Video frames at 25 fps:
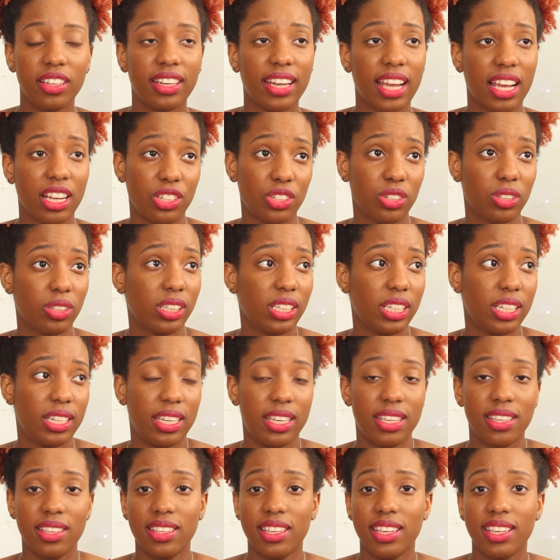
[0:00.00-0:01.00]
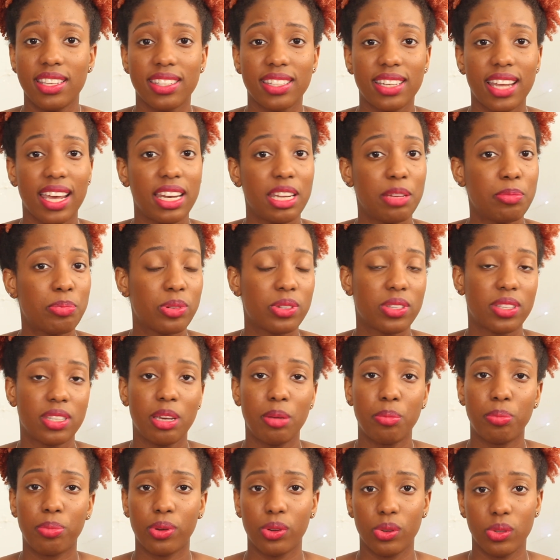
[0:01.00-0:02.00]
naturally is
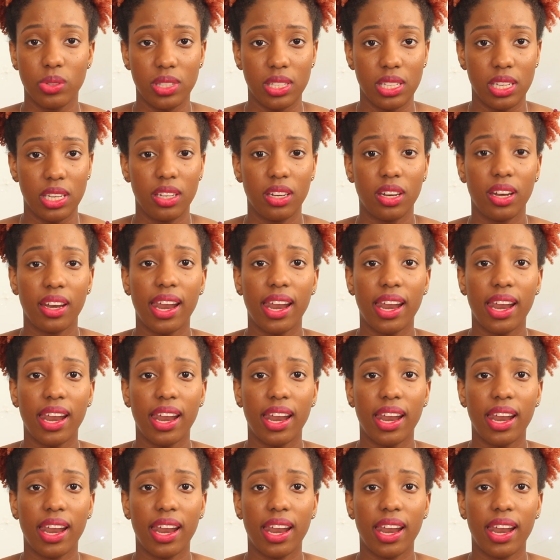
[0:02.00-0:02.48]
90% protein.